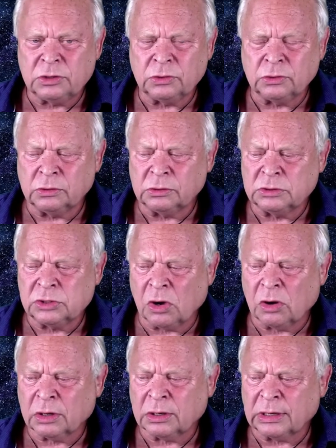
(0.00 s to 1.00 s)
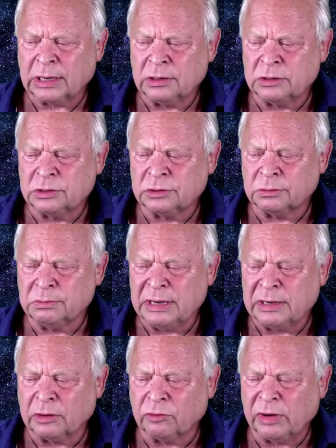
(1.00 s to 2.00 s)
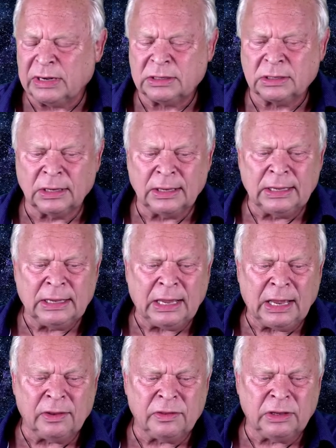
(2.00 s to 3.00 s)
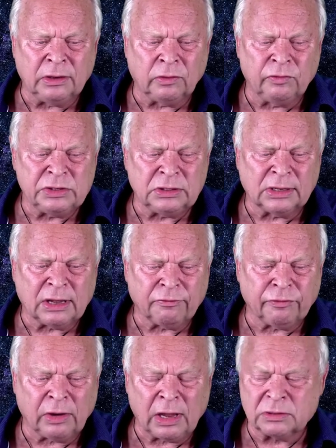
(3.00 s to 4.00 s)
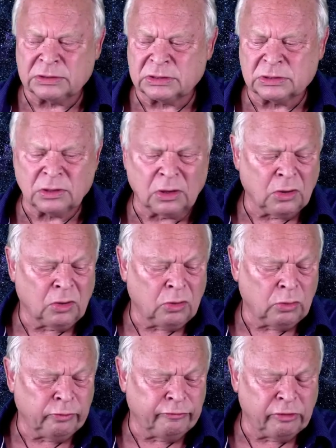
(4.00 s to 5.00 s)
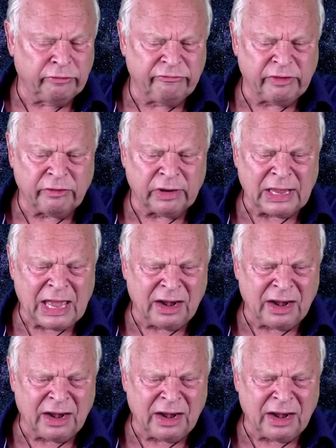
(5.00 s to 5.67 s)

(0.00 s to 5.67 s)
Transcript: to talk and to meet and greet. And the original coffee houses were very